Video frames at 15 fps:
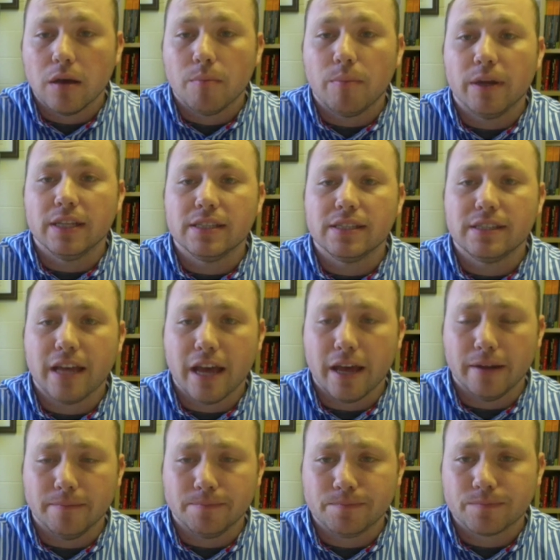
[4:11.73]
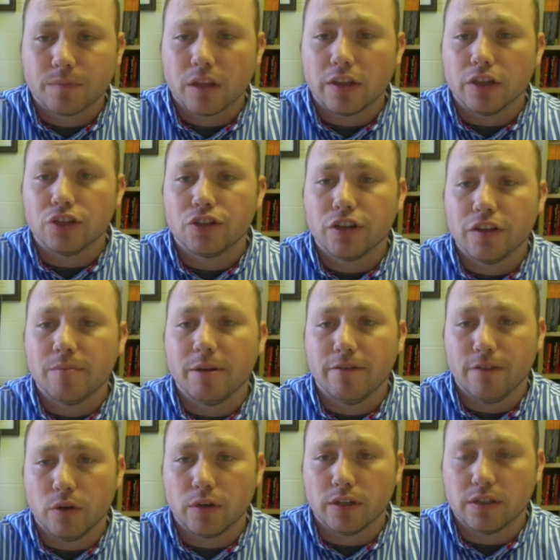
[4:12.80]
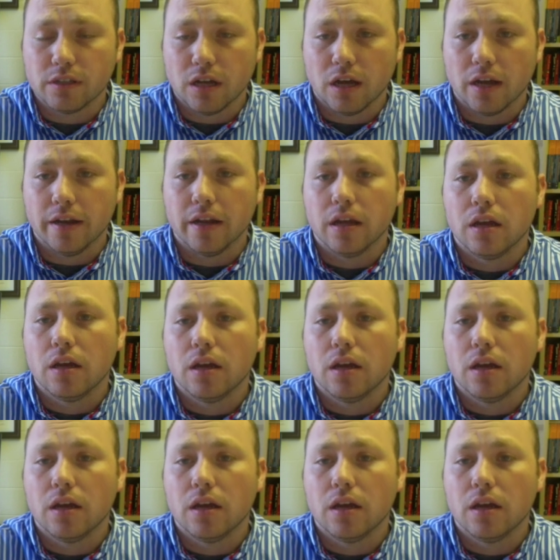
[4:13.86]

But instead, they should have been focused on